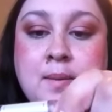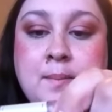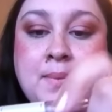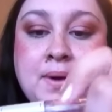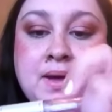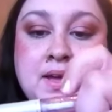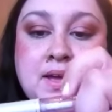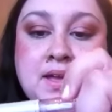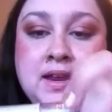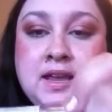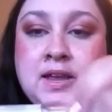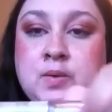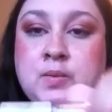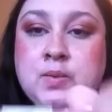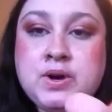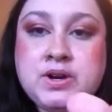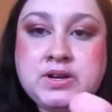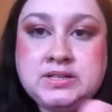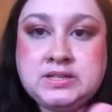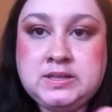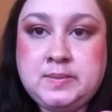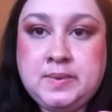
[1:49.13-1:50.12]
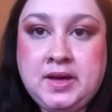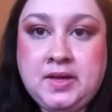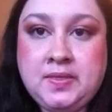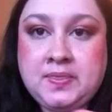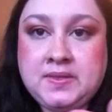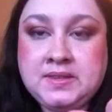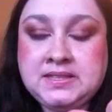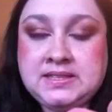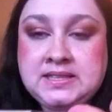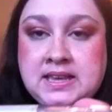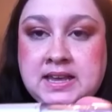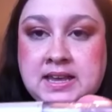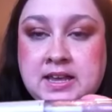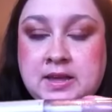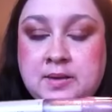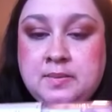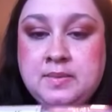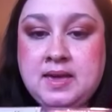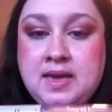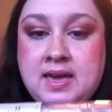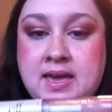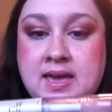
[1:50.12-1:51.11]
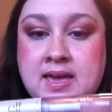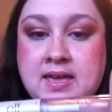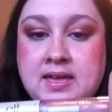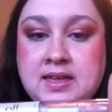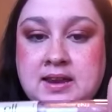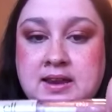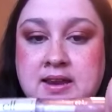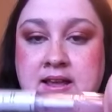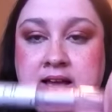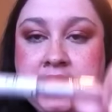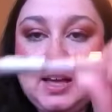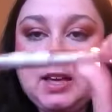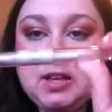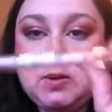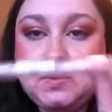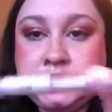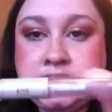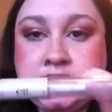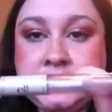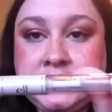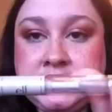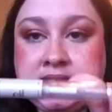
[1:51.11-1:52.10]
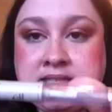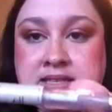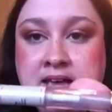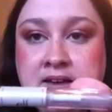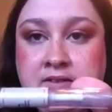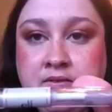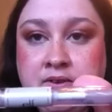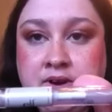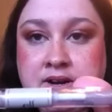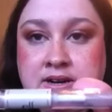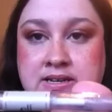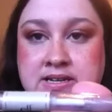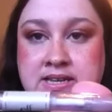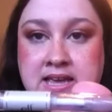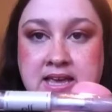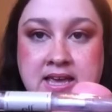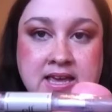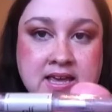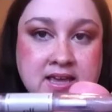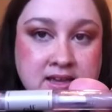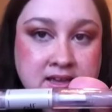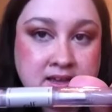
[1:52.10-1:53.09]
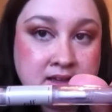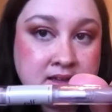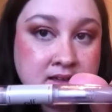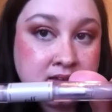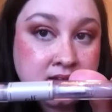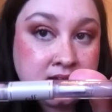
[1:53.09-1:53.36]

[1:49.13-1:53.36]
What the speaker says: but it works about the same, and I use this every day.